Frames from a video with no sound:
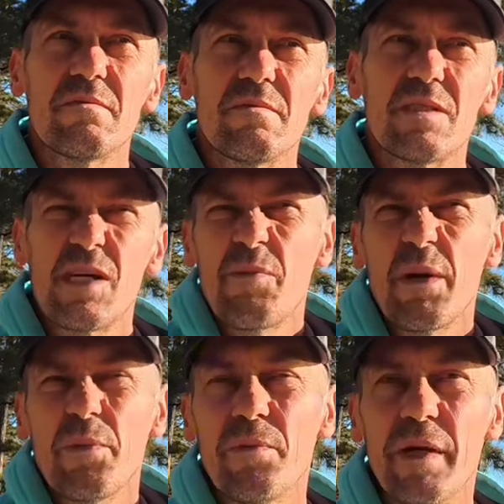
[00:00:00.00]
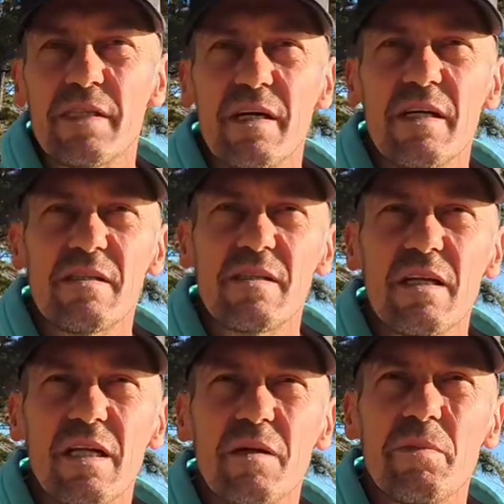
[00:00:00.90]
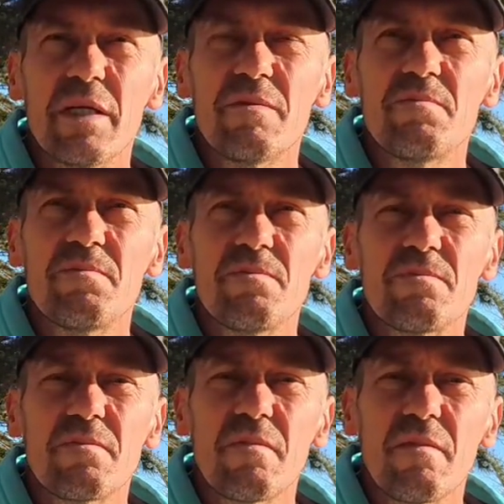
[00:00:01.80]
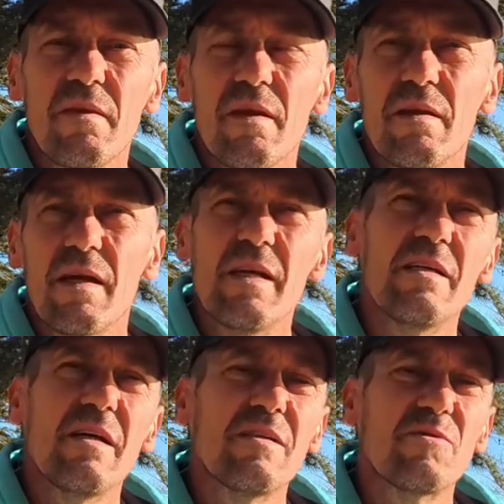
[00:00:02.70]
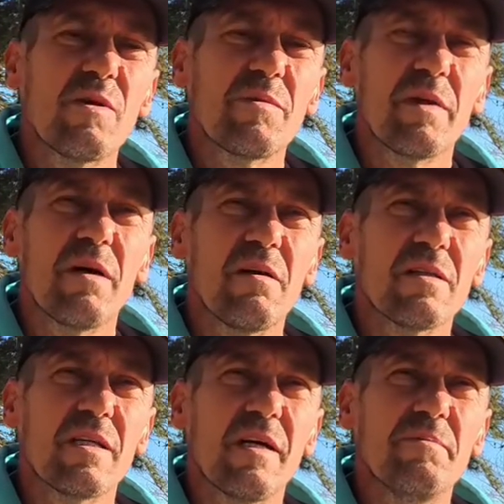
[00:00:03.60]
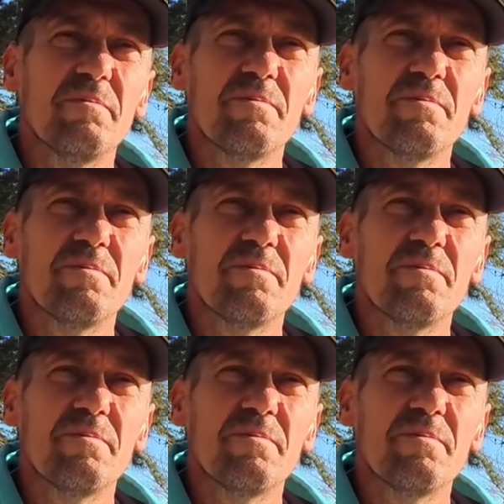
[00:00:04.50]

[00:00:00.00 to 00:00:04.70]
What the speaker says: Some people may say it's silly, but he's with me all the time.